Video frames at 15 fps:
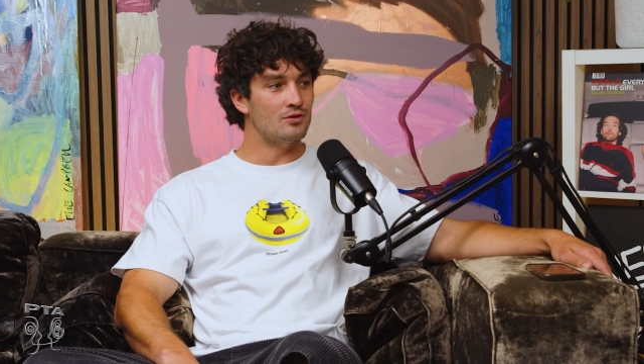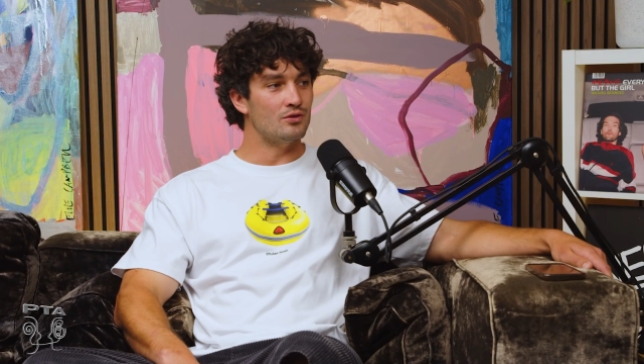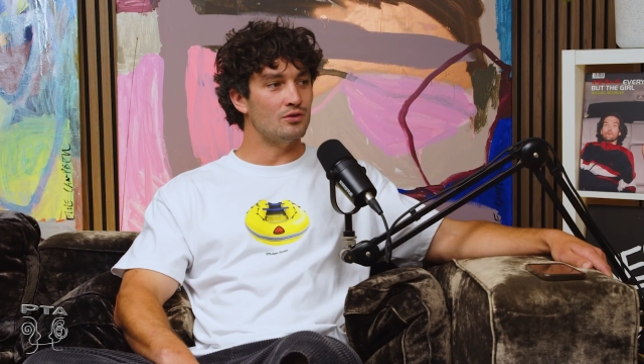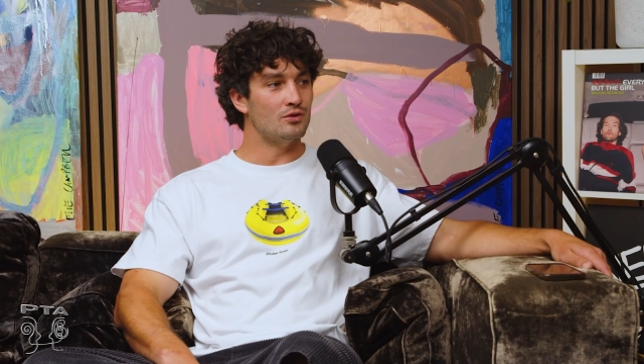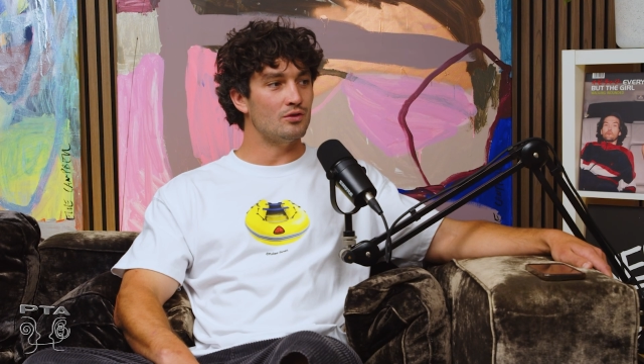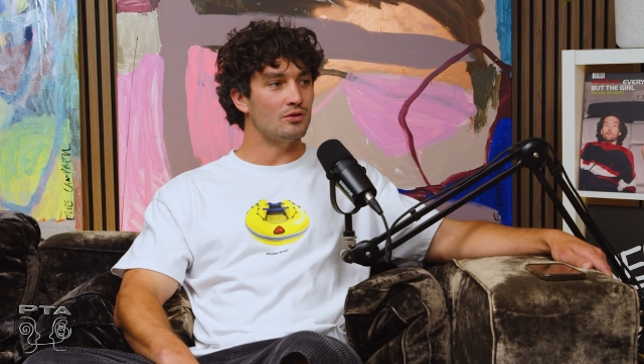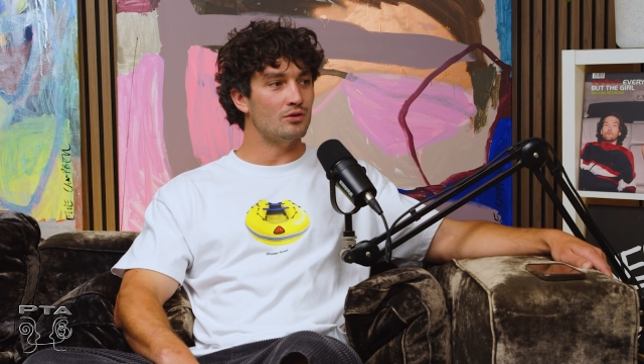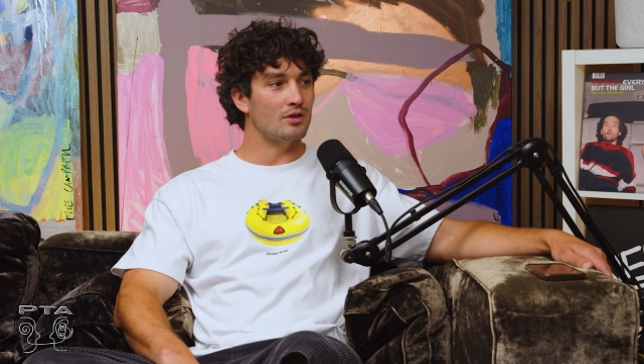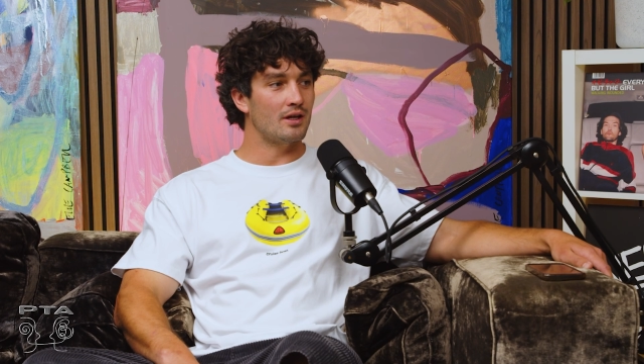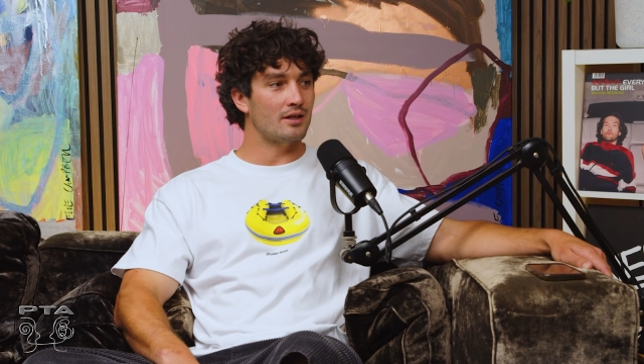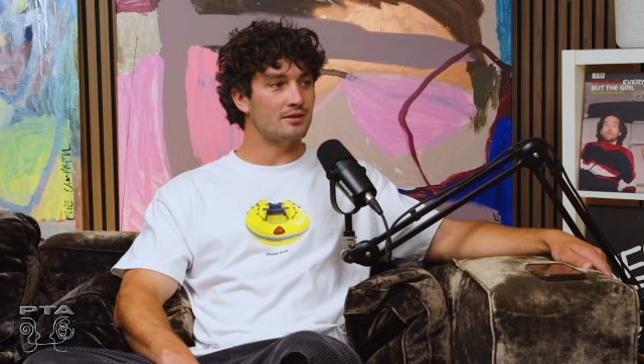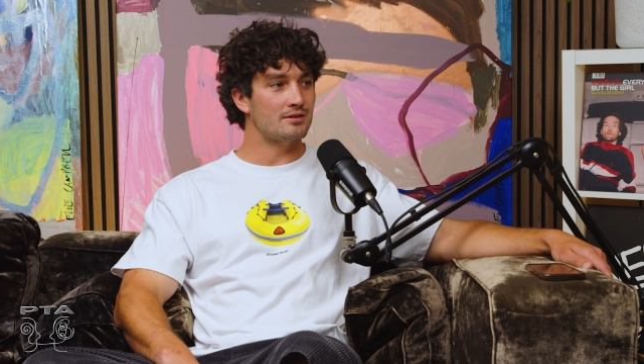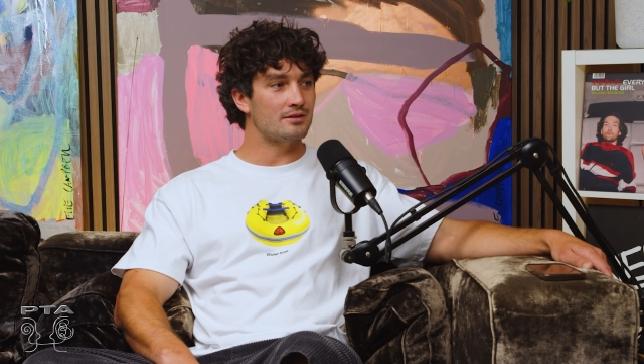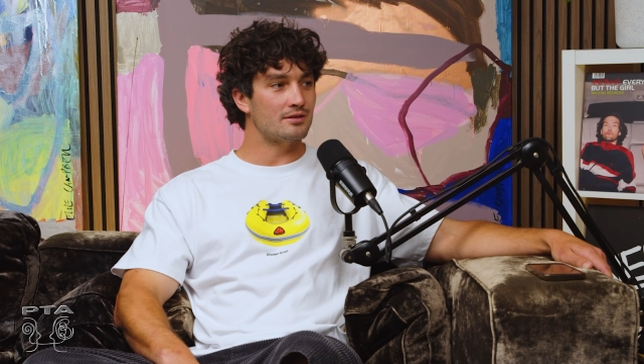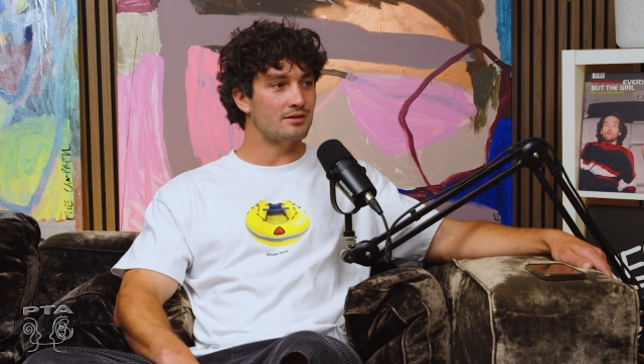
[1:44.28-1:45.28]
Do you
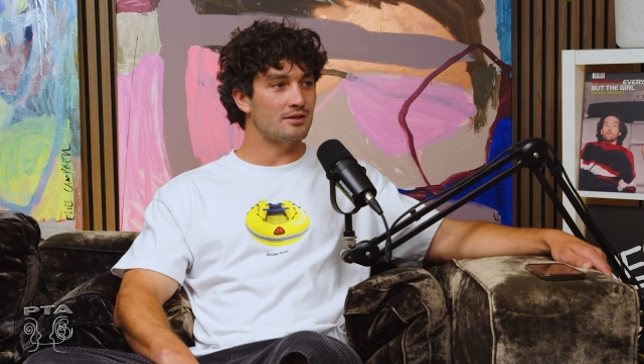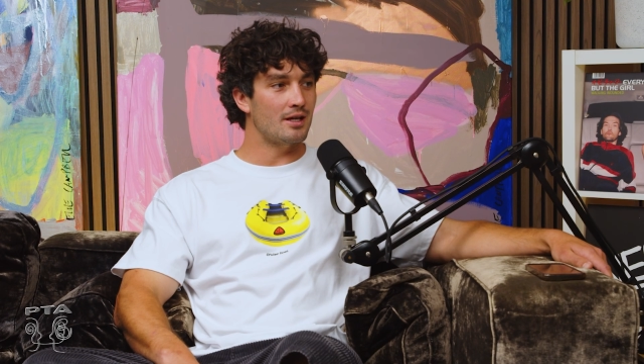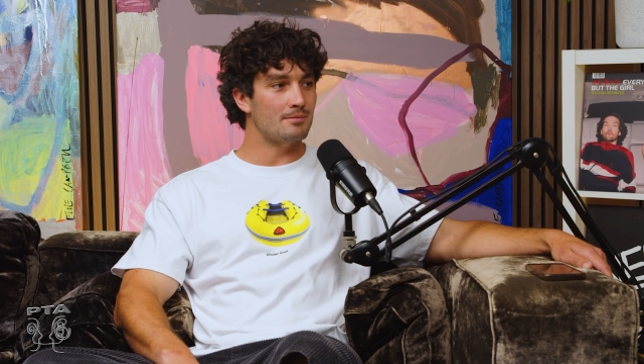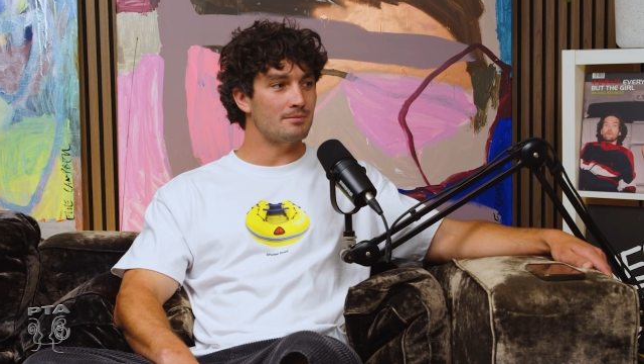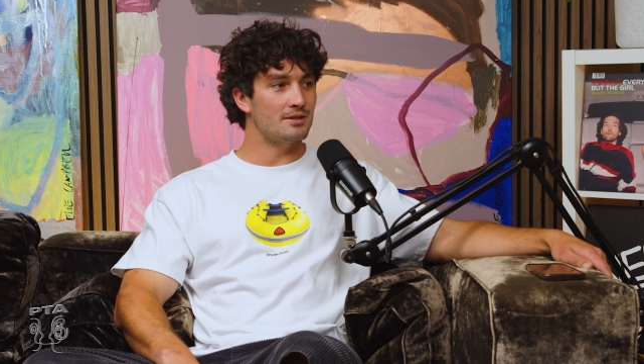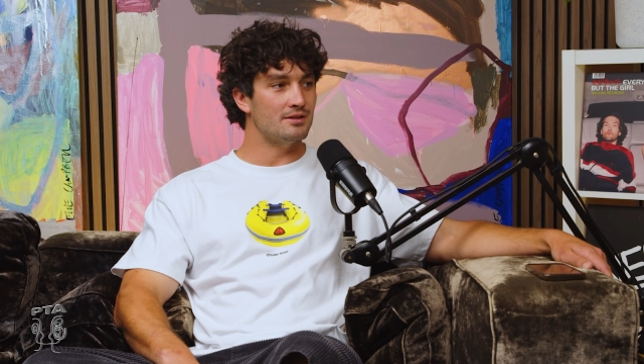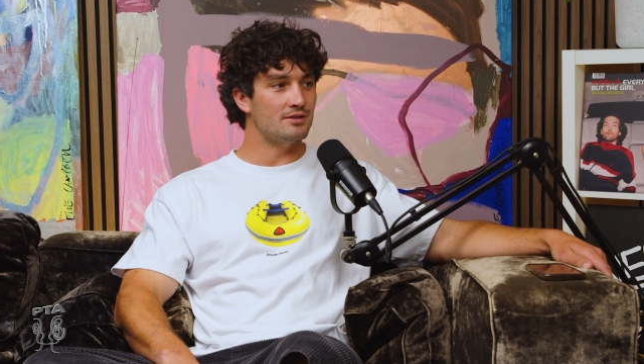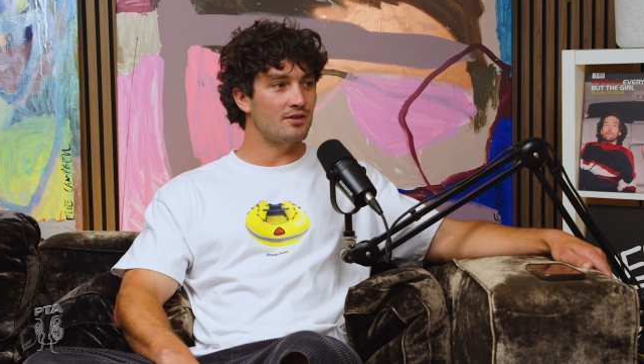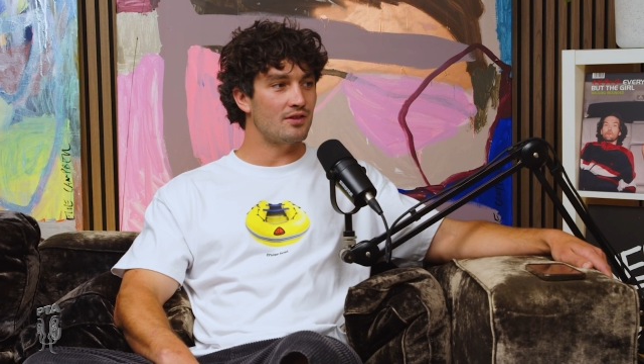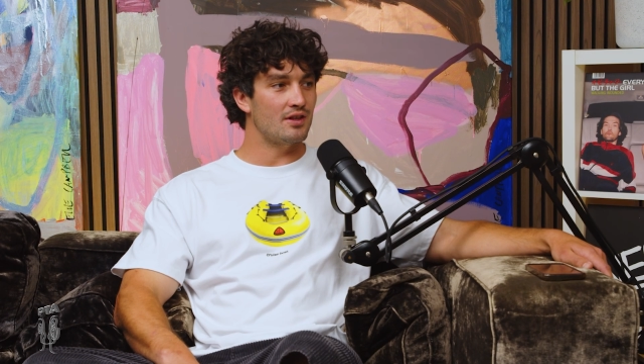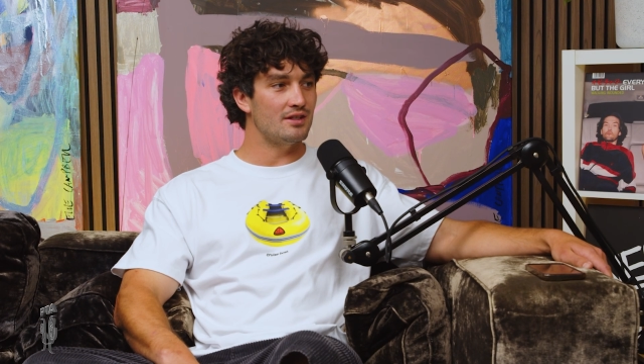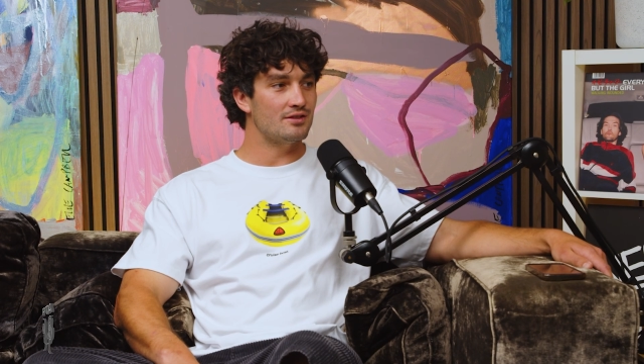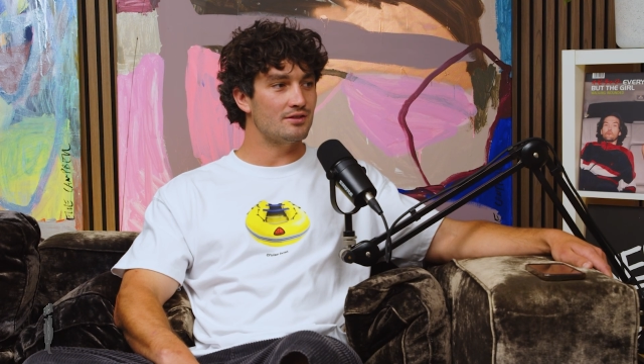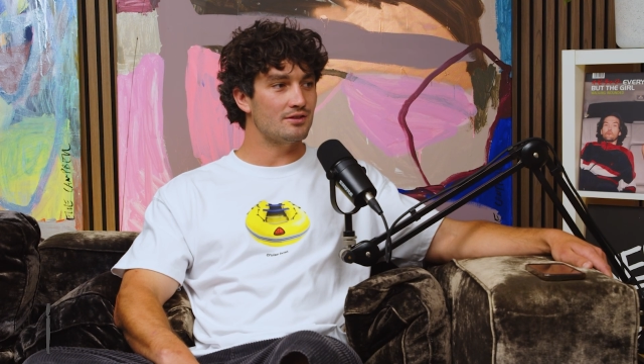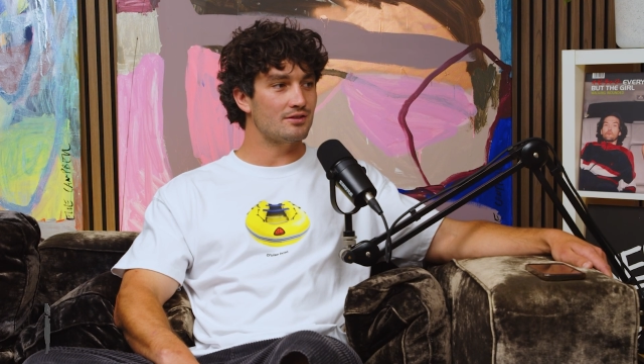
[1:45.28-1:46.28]
accept his
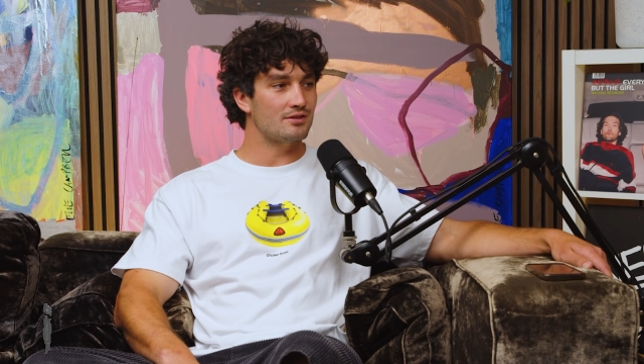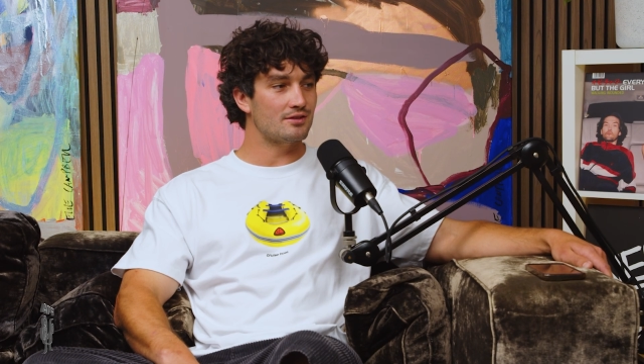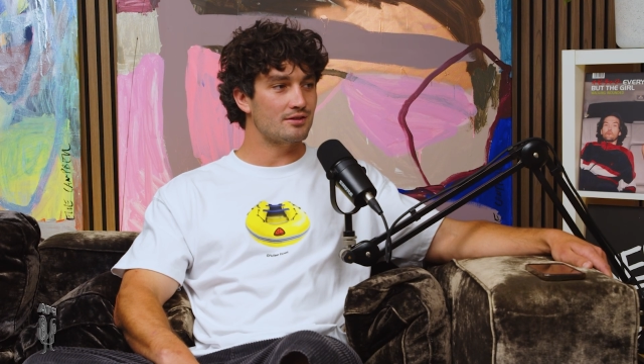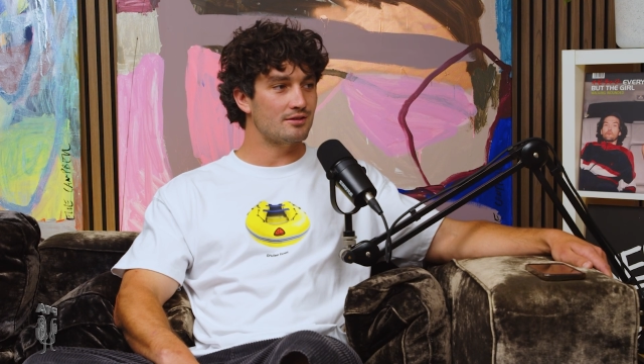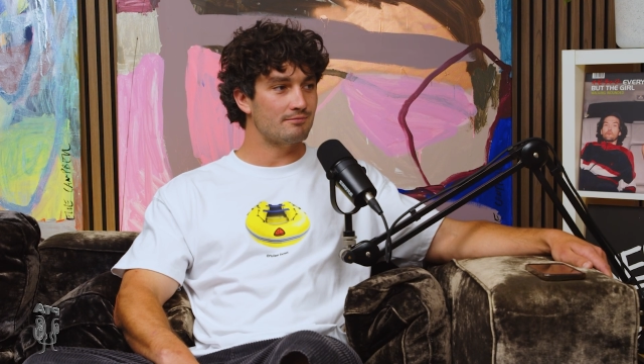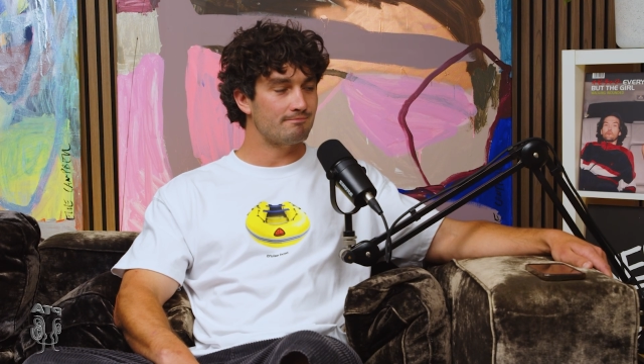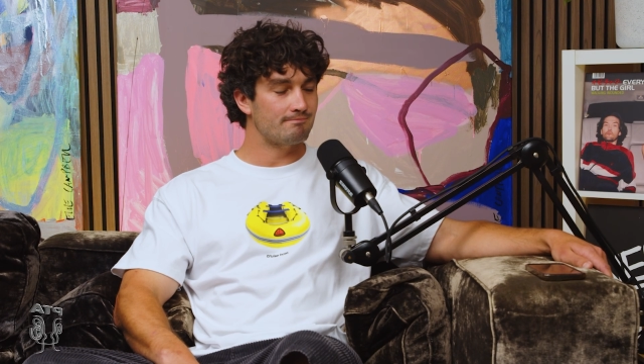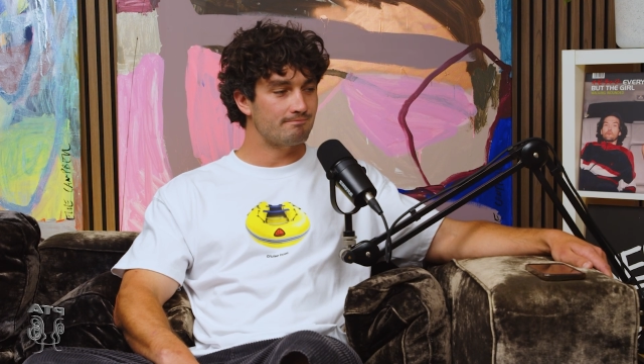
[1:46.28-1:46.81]
thesis?